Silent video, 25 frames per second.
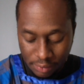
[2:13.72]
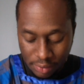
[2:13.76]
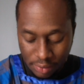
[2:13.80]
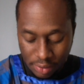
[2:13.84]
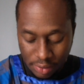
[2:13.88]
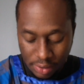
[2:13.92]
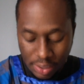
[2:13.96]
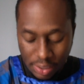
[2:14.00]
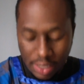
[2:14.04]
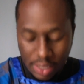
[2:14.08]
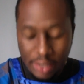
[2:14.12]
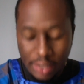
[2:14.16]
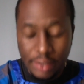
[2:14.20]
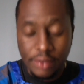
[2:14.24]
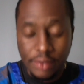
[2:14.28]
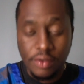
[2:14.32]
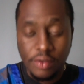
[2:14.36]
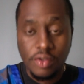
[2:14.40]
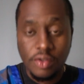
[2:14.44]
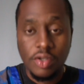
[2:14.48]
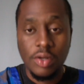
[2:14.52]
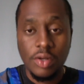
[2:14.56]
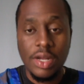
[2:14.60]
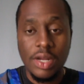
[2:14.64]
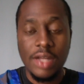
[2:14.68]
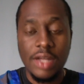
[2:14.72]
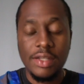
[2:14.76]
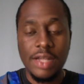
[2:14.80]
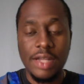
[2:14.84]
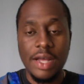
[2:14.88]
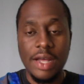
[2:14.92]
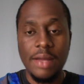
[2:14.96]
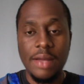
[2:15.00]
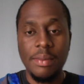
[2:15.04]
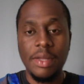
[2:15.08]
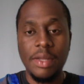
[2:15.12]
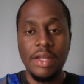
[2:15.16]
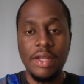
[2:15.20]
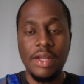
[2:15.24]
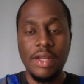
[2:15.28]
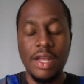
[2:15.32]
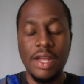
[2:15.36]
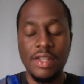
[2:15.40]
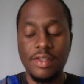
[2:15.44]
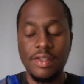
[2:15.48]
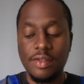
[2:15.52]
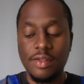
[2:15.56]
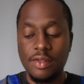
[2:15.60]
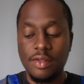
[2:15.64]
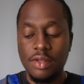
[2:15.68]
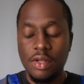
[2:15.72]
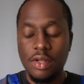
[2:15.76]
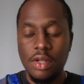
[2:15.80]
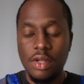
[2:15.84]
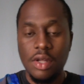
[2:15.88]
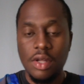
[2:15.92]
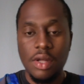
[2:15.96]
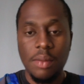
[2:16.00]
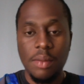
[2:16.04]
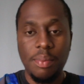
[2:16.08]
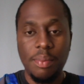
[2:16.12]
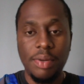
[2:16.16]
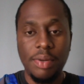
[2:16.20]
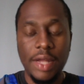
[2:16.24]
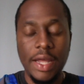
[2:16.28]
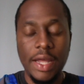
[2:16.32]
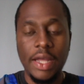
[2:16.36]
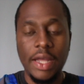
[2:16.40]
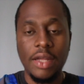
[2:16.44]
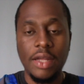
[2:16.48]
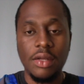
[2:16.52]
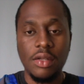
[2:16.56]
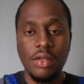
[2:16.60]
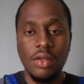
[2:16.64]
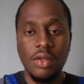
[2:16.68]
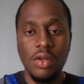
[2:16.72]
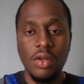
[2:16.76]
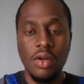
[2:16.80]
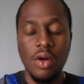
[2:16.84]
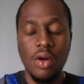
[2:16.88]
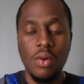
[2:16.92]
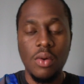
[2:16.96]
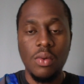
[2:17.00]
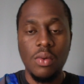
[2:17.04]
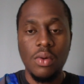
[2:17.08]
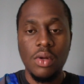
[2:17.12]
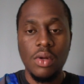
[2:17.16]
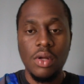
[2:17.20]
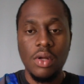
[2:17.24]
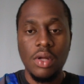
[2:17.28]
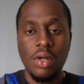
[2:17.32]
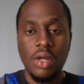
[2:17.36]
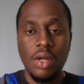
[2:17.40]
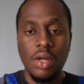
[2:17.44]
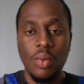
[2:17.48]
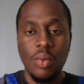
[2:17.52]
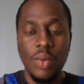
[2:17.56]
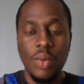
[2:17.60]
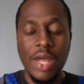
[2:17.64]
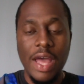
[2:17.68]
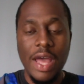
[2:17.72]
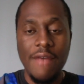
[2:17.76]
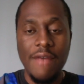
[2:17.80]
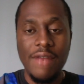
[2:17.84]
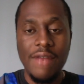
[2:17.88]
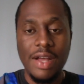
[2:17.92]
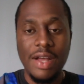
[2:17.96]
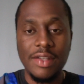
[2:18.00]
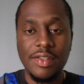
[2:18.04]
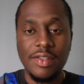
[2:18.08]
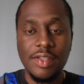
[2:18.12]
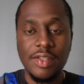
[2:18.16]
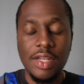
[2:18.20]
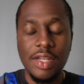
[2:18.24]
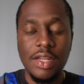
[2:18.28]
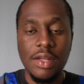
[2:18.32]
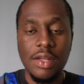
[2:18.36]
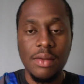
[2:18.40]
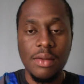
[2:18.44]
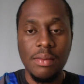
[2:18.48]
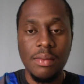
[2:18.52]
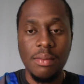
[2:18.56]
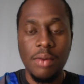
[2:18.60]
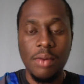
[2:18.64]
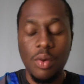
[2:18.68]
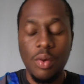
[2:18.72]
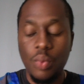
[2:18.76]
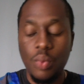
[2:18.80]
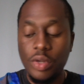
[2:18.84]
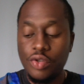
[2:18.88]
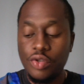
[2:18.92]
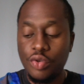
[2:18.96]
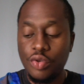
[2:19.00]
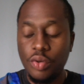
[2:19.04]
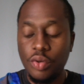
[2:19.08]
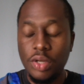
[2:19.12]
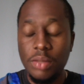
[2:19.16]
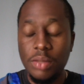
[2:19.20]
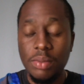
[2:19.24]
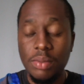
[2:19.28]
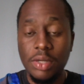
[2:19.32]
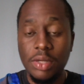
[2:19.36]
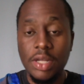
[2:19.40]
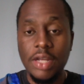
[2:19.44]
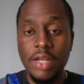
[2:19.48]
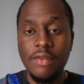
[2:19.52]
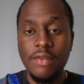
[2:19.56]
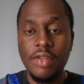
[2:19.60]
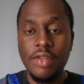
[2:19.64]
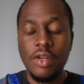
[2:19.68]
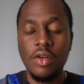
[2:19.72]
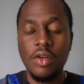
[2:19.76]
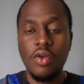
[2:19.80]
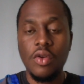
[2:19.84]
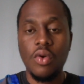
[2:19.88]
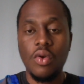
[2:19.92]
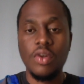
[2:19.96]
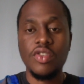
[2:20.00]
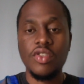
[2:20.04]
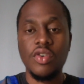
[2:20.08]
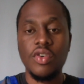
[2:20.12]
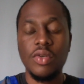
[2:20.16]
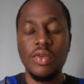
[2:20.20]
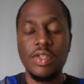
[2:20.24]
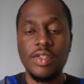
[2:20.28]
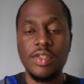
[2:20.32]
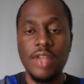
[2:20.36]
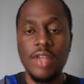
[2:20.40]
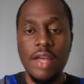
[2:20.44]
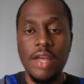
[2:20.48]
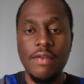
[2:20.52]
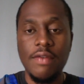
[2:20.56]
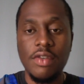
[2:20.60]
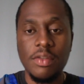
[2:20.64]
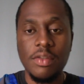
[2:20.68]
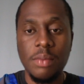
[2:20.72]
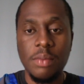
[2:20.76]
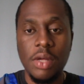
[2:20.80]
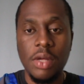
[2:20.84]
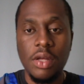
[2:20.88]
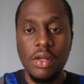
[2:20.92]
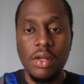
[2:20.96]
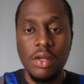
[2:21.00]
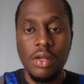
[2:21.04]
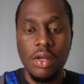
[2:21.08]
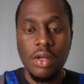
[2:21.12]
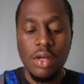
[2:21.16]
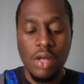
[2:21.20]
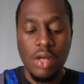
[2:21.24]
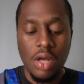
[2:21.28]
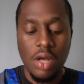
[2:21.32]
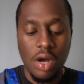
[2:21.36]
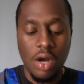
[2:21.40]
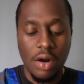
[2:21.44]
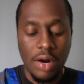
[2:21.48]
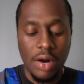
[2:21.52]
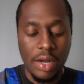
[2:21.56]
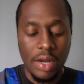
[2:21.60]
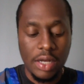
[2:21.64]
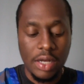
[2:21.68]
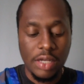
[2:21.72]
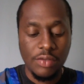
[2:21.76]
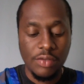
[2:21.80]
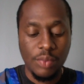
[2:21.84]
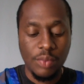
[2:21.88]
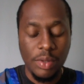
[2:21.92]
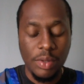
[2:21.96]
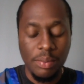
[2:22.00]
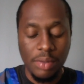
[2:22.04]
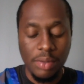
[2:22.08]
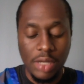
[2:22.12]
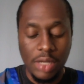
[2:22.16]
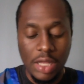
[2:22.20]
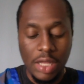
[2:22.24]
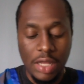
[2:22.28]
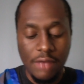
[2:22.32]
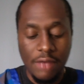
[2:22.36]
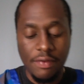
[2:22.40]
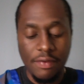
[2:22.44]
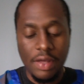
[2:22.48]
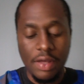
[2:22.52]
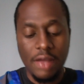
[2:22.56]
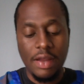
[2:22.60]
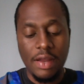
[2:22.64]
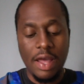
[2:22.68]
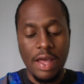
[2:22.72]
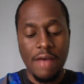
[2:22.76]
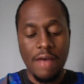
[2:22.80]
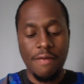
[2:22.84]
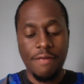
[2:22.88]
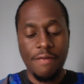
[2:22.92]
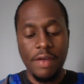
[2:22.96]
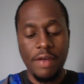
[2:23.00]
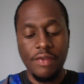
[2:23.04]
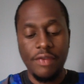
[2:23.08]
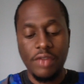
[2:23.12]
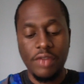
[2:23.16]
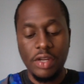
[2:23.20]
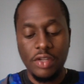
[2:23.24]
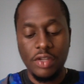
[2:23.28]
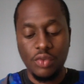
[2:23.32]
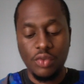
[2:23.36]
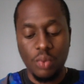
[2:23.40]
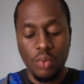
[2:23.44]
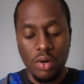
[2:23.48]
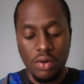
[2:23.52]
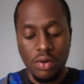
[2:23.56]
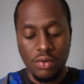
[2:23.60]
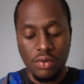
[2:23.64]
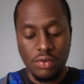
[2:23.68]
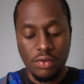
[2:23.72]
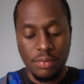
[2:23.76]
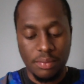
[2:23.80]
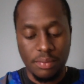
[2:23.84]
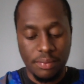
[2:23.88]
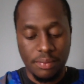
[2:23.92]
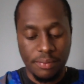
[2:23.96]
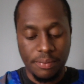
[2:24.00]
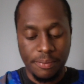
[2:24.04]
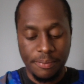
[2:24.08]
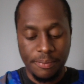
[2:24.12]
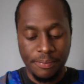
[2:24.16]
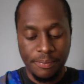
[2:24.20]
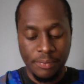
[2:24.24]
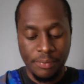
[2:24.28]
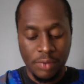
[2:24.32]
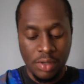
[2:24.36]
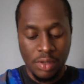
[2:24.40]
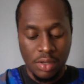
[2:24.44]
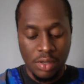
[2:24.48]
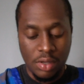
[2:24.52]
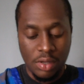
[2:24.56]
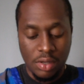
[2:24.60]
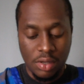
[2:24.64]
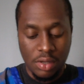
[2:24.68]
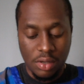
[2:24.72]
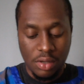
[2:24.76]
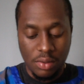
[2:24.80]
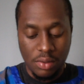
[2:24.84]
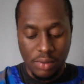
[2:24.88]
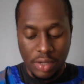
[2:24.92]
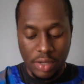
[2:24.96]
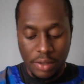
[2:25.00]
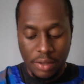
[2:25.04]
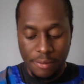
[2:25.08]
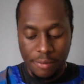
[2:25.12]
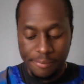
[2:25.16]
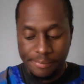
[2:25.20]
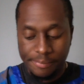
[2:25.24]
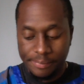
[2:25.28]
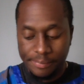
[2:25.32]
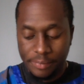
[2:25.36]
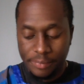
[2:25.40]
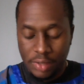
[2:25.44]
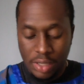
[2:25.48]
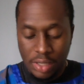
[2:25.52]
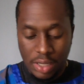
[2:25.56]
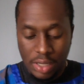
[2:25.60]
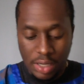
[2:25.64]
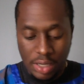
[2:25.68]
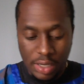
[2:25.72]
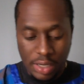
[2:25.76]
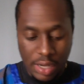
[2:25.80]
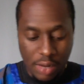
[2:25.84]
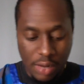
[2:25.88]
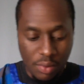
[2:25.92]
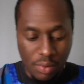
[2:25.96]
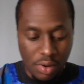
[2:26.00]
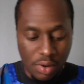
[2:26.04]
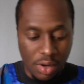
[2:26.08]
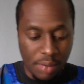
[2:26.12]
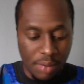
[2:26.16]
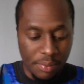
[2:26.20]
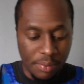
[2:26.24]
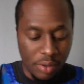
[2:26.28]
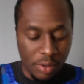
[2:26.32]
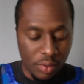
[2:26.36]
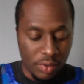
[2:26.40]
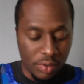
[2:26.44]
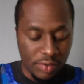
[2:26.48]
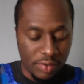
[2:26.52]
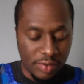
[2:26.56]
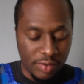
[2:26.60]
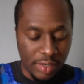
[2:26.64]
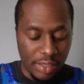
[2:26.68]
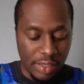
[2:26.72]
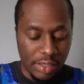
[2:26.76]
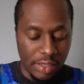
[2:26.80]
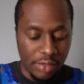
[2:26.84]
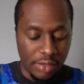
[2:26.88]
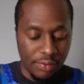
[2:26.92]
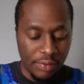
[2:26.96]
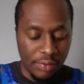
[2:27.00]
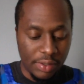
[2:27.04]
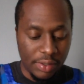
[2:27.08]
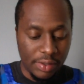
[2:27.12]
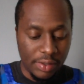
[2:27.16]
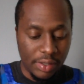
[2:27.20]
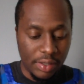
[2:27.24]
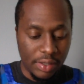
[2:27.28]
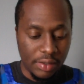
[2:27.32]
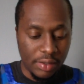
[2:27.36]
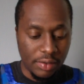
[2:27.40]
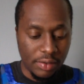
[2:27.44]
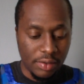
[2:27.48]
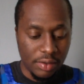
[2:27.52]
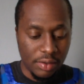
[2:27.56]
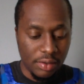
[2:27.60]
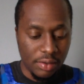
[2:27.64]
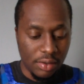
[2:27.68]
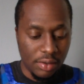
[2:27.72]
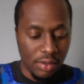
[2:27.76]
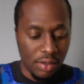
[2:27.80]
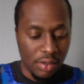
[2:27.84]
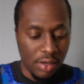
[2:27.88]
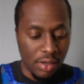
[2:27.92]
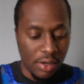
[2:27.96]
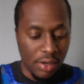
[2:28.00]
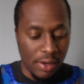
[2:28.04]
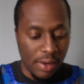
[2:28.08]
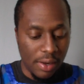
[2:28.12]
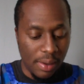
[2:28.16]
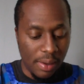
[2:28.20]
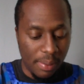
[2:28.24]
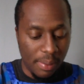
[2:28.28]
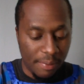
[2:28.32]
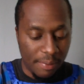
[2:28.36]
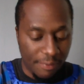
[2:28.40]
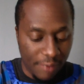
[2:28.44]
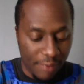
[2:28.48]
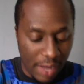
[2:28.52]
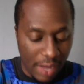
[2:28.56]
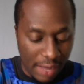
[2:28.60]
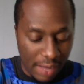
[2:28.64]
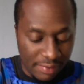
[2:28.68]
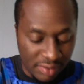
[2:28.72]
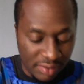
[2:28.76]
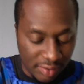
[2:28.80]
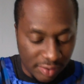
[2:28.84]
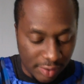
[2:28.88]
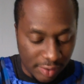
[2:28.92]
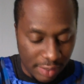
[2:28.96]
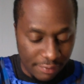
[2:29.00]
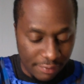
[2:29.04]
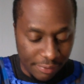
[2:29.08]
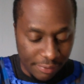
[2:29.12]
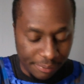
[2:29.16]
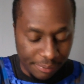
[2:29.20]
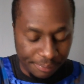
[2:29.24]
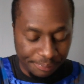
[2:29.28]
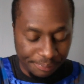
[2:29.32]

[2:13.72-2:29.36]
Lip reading: Yeah, so that's plain, you know. We have not seen it, but we truly believe that the Lord is going to save us, man. All right, because we believe and have faith in these words. Okay. Now go to 2 Corinthians 5:7.